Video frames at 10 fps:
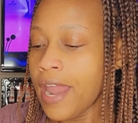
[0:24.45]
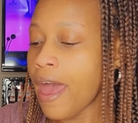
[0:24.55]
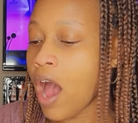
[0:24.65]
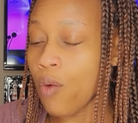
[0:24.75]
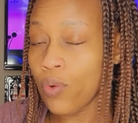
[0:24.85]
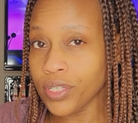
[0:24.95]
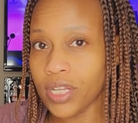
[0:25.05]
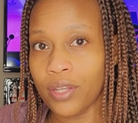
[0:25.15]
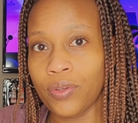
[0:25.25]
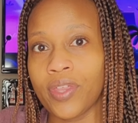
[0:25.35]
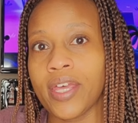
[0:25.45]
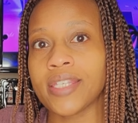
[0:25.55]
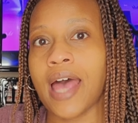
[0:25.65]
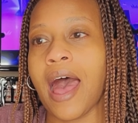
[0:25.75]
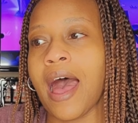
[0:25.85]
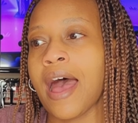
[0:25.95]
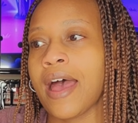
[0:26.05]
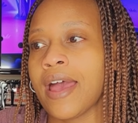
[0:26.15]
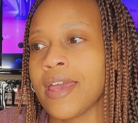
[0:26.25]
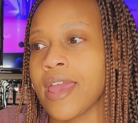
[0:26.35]
Now, I will tell you this.
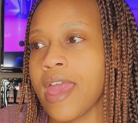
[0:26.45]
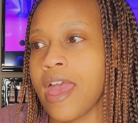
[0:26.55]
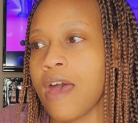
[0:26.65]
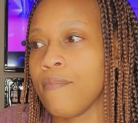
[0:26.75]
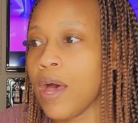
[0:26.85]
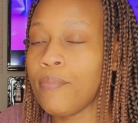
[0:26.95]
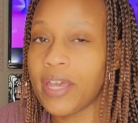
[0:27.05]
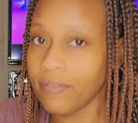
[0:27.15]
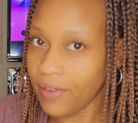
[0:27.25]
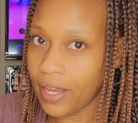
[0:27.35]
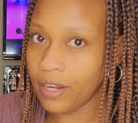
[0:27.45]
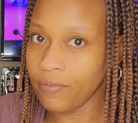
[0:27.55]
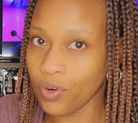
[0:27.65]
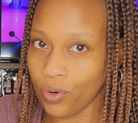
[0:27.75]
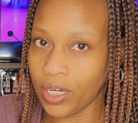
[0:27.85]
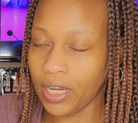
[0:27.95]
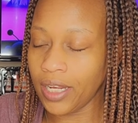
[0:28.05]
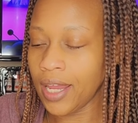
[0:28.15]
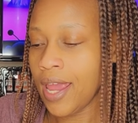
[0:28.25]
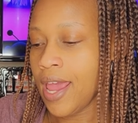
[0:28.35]
I am a big fan of
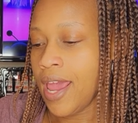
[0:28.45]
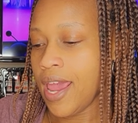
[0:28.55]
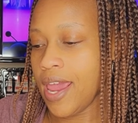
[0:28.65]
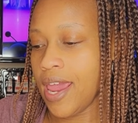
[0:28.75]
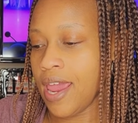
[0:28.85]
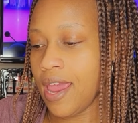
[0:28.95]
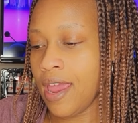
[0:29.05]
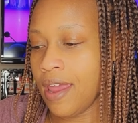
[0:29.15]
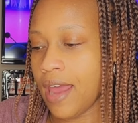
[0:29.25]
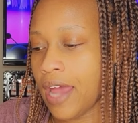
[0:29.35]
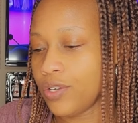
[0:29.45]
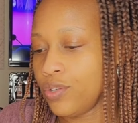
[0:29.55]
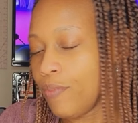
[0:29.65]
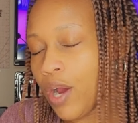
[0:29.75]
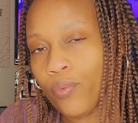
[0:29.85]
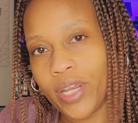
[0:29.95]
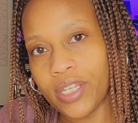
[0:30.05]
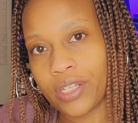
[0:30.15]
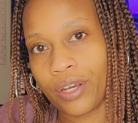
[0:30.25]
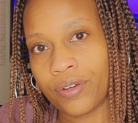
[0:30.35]
Cricut, and I do my
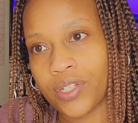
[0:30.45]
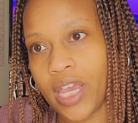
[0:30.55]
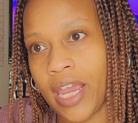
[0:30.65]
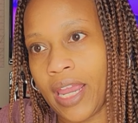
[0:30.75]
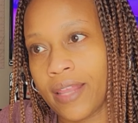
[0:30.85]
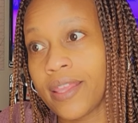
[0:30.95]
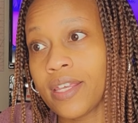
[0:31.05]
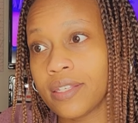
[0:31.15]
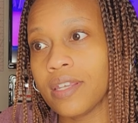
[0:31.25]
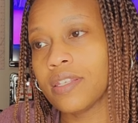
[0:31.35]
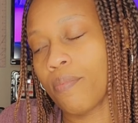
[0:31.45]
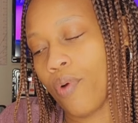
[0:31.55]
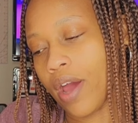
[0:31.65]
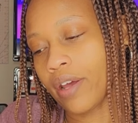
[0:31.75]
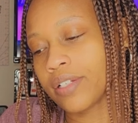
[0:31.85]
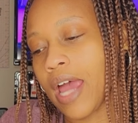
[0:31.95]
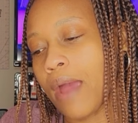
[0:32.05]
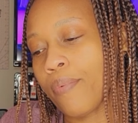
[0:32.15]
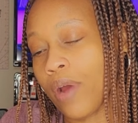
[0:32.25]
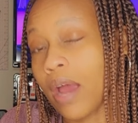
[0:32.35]
research, and this is a product I
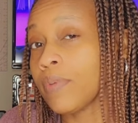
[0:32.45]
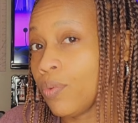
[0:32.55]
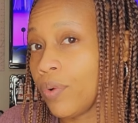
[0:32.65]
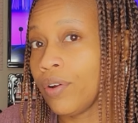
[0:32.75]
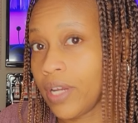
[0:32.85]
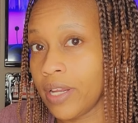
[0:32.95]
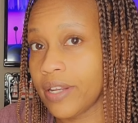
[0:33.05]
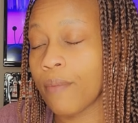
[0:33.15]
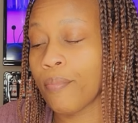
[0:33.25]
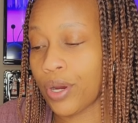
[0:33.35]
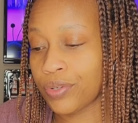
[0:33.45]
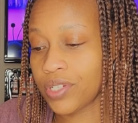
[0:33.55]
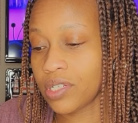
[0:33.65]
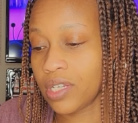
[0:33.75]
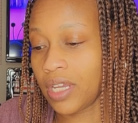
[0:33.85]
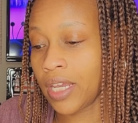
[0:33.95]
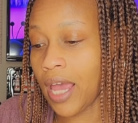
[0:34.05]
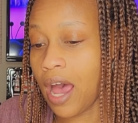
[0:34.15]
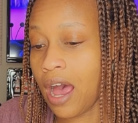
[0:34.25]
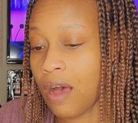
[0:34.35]
probably will end up purchasing.
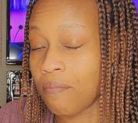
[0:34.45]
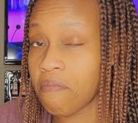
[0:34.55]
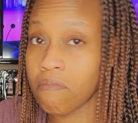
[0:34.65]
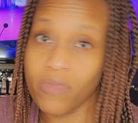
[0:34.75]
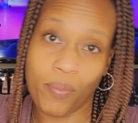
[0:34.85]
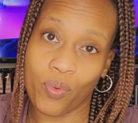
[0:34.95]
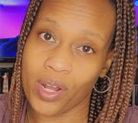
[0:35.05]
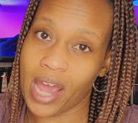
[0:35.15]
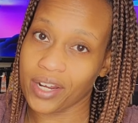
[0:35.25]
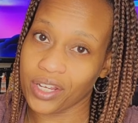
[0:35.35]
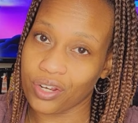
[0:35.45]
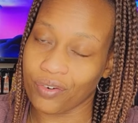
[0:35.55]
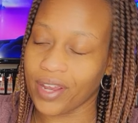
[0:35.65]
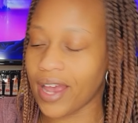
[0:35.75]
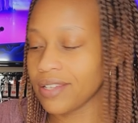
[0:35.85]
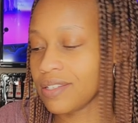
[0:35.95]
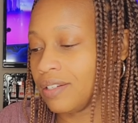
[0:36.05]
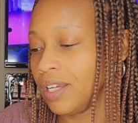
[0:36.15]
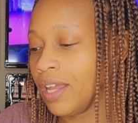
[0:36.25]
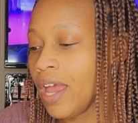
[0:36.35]
Number one, out of
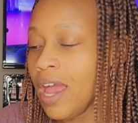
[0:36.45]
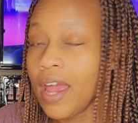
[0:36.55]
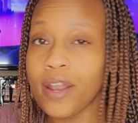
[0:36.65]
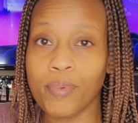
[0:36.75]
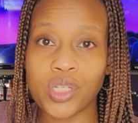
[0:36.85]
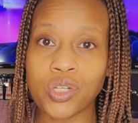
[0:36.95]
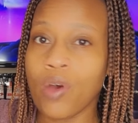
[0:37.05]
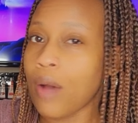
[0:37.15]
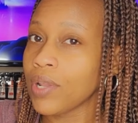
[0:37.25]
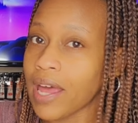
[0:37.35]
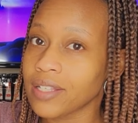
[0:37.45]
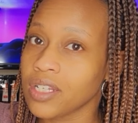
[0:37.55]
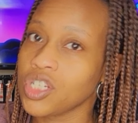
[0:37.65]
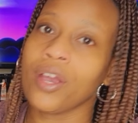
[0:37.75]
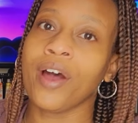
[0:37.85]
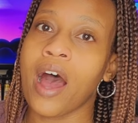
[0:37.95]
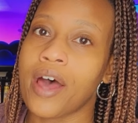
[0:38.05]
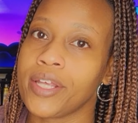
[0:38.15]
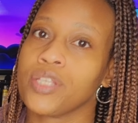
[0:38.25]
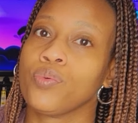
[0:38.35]
curiosity, and number two, I would like to share an
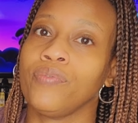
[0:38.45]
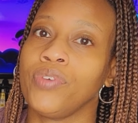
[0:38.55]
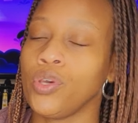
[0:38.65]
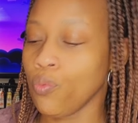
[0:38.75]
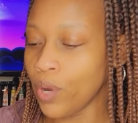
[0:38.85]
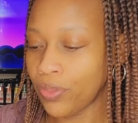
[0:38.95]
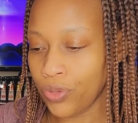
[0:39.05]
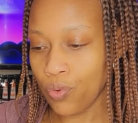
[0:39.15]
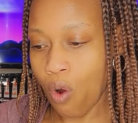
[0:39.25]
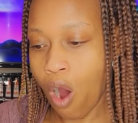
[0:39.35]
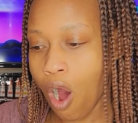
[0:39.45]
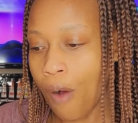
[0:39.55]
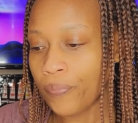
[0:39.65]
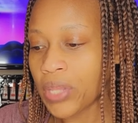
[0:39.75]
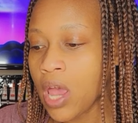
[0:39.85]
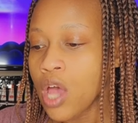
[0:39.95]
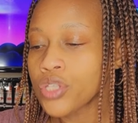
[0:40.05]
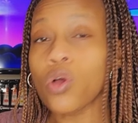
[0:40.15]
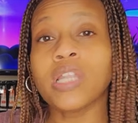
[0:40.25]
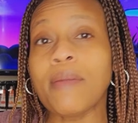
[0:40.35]
honest review with you all.
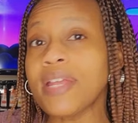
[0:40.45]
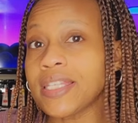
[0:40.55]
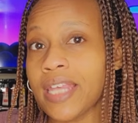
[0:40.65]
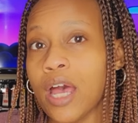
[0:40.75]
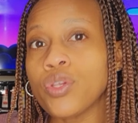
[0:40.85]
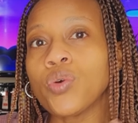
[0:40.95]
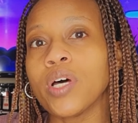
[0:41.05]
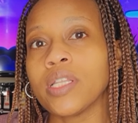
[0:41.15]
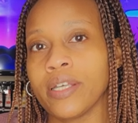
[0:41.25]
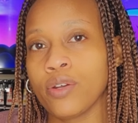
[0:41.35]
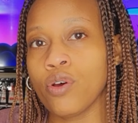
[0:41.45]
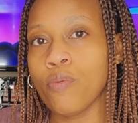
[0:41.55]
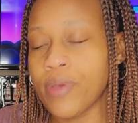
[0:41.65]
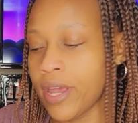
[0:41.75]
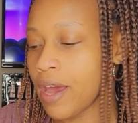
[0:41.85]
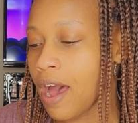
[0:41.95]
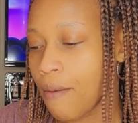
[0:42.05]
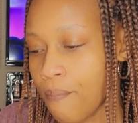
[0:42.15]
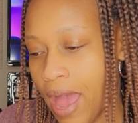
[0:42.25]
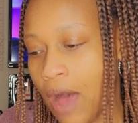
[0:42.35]
So let me tell you a little bit
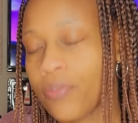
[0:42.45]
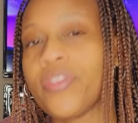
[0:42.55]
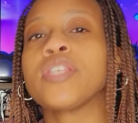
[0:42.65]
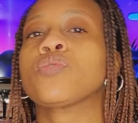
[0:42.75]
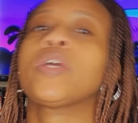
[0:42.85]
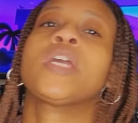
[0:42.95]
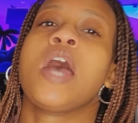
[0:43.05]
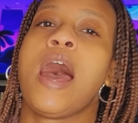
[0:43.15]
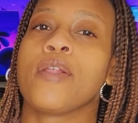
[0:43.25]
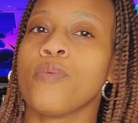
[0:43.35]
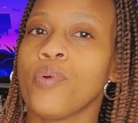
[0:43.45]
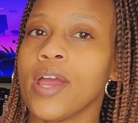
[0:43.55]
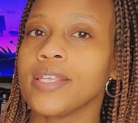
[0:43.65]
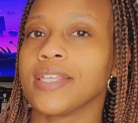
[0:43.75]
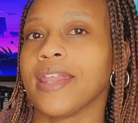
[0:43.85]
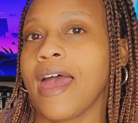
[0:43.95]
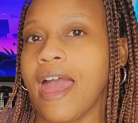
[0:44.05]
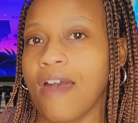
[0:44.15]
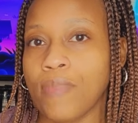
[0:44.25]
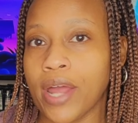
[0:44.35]
about this Cricut AutoPress, and I
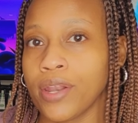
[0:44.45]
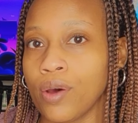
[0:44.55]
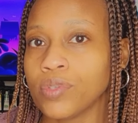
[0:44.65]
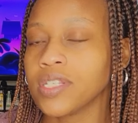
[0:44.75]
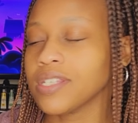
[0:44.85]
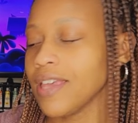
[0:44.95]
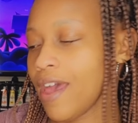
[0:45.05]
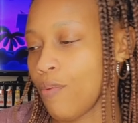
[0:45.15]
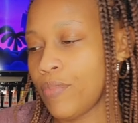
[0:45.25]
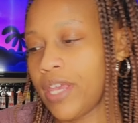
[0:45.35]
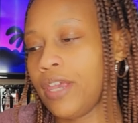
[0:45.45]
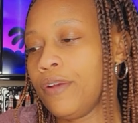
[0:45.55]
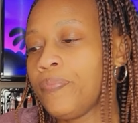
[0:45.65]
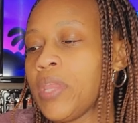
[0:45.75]
have my notes to help me here.